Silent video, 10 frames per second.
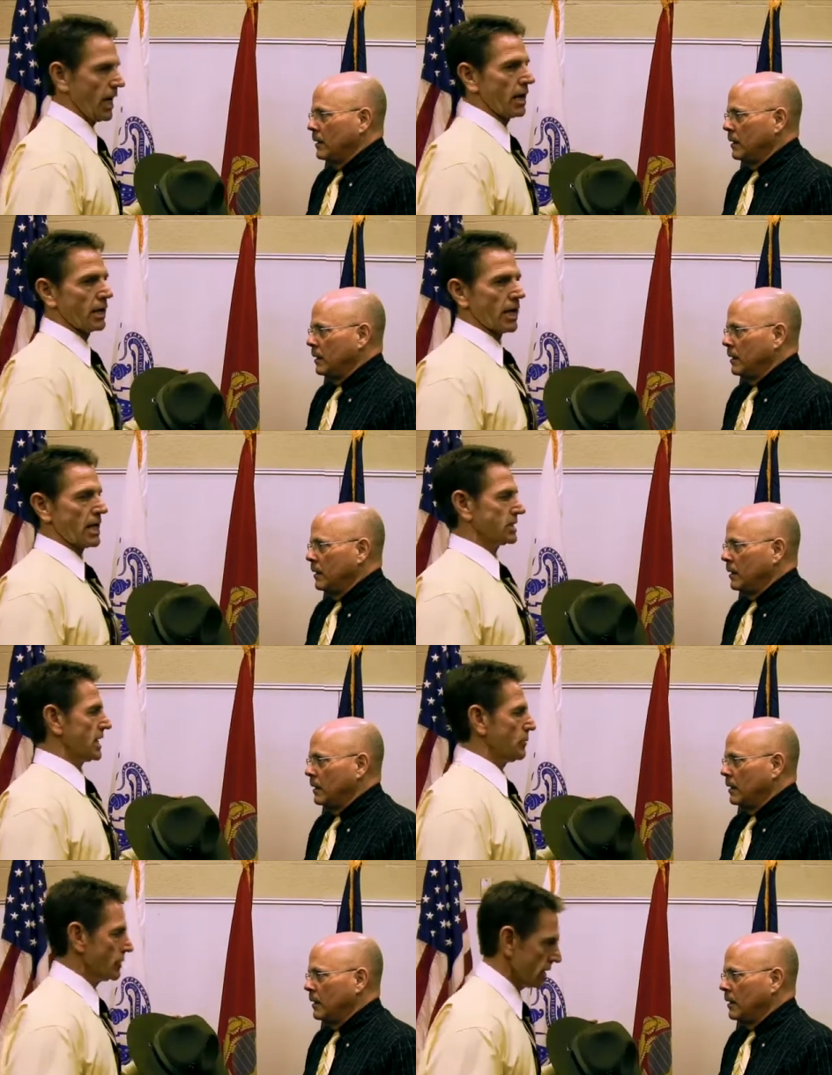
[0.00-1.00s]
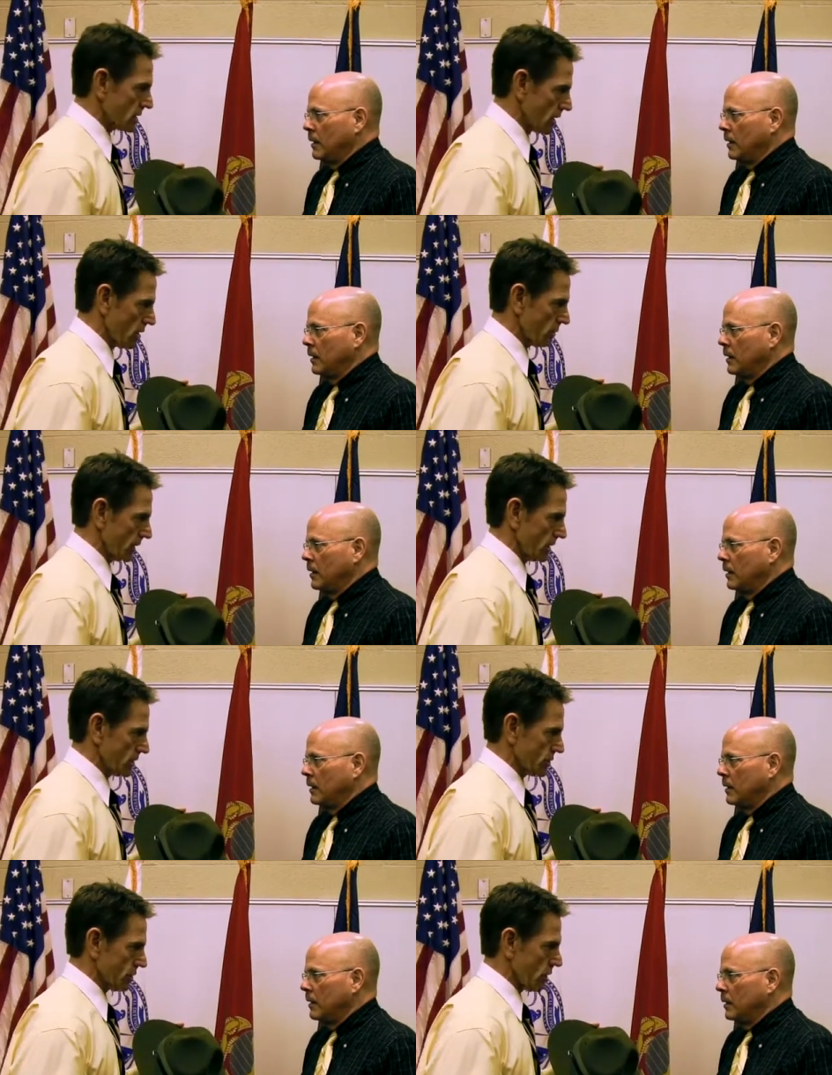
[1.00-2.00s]
Speaker 1: unless they were dishonorably
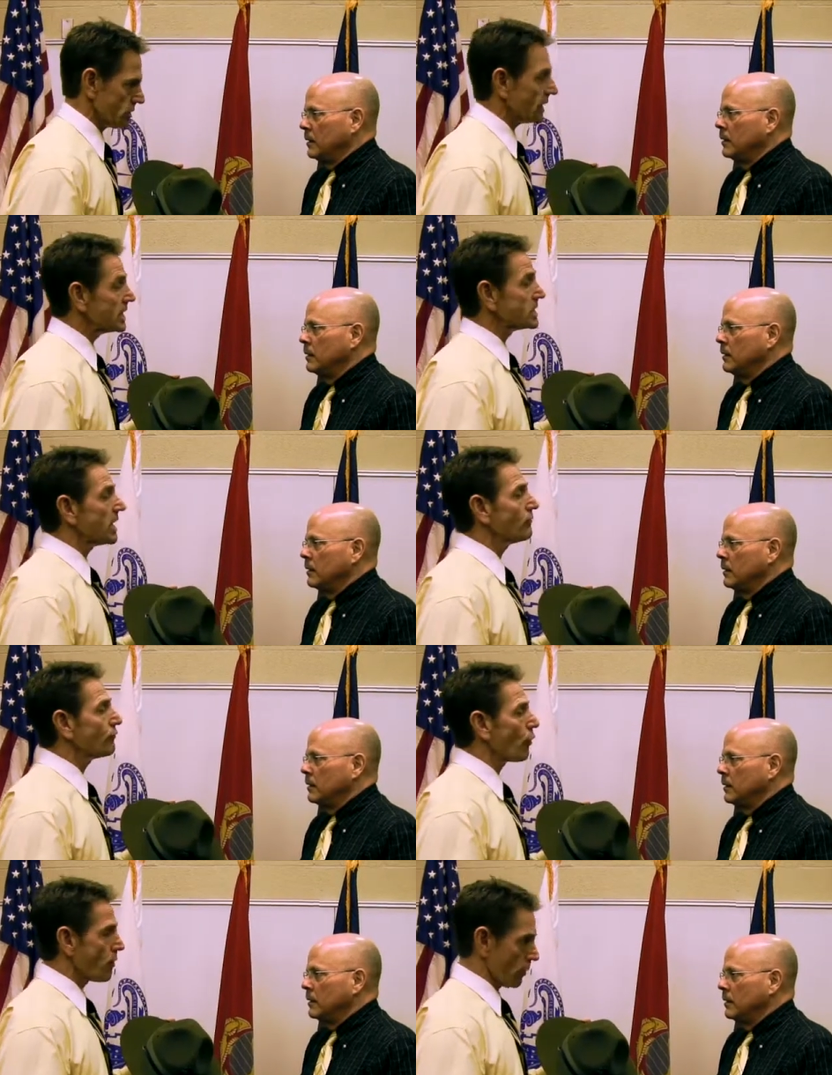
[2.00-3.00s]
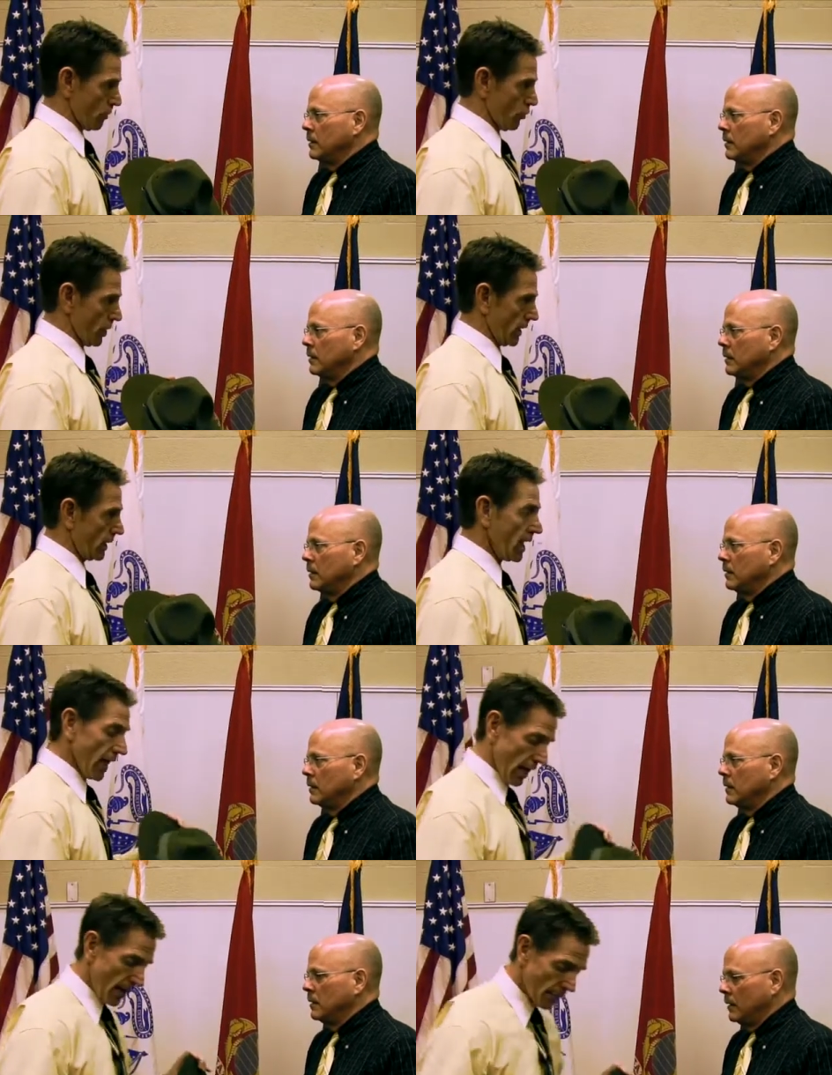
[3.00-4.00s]
discharged. It is a former Marine.
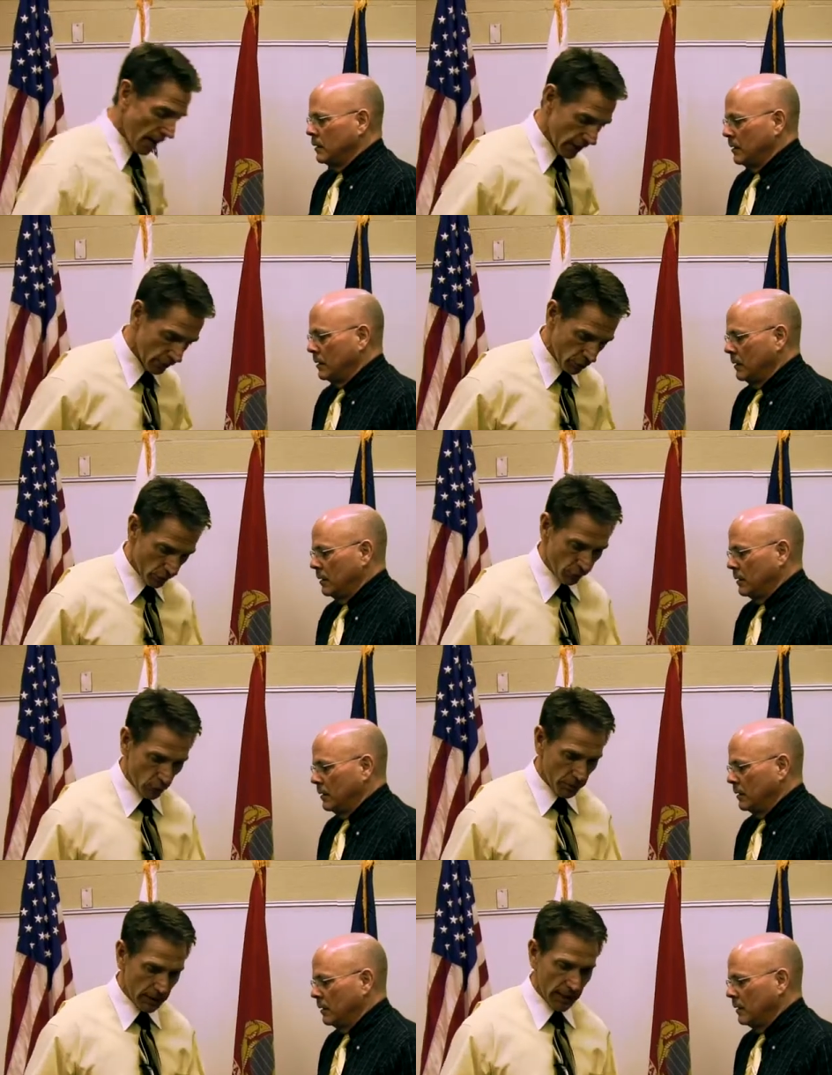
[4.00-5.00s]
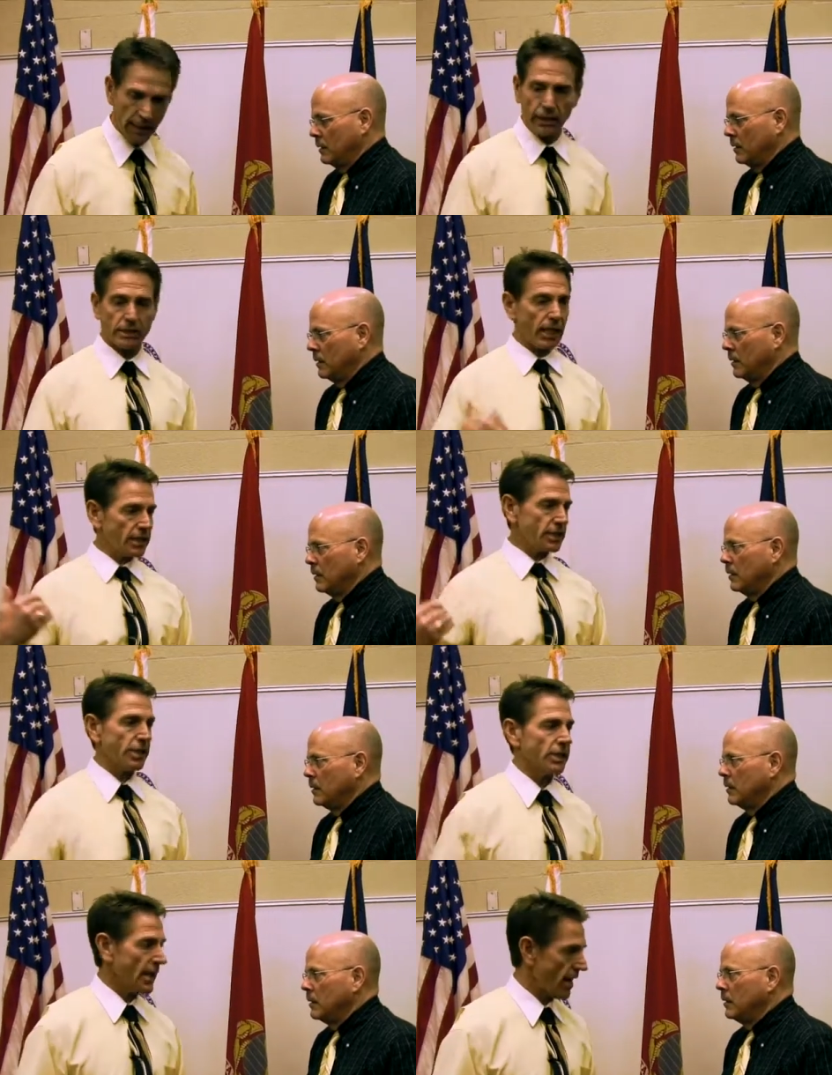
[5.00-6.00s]
And I'm not in uniform today because I just
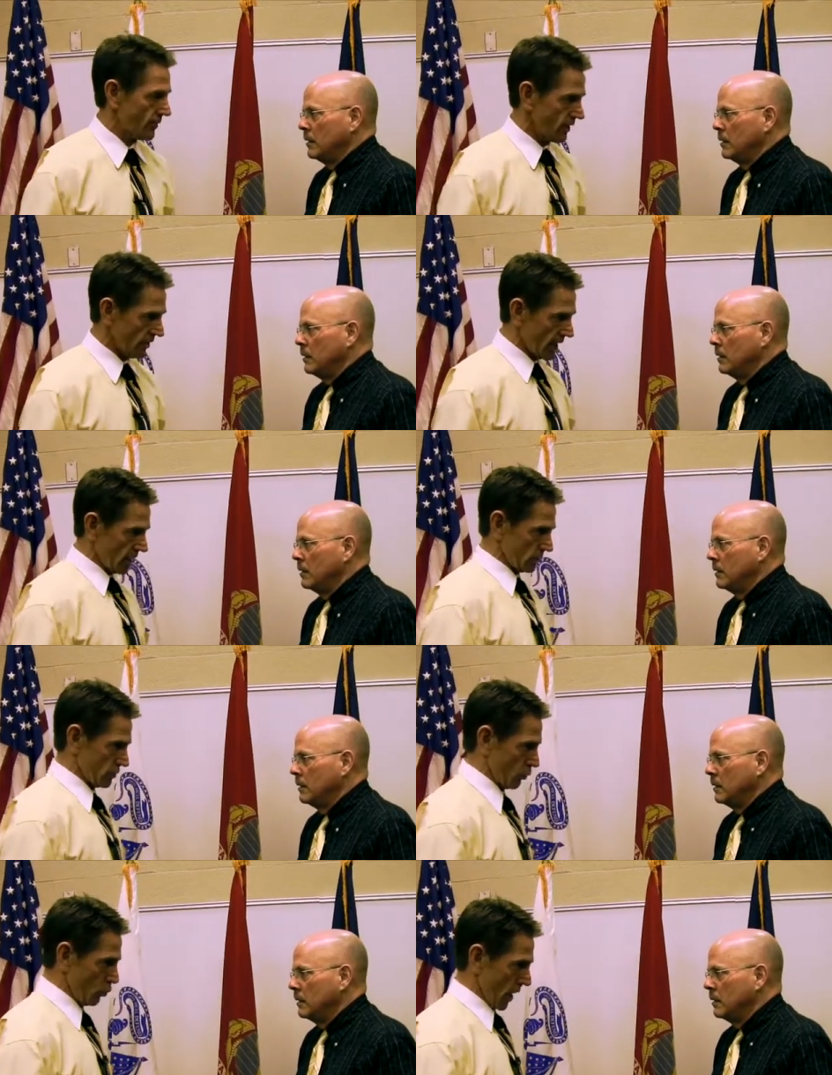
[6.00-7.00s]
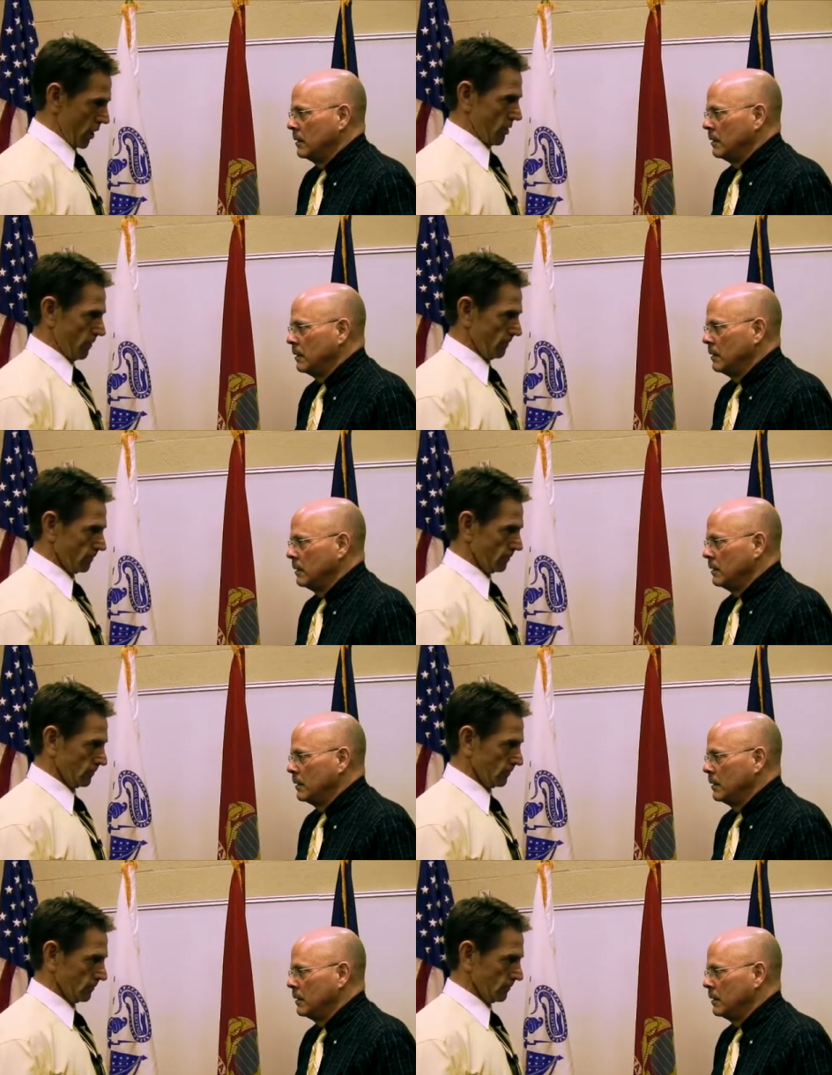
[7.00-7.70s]
didn't have anything else to wear.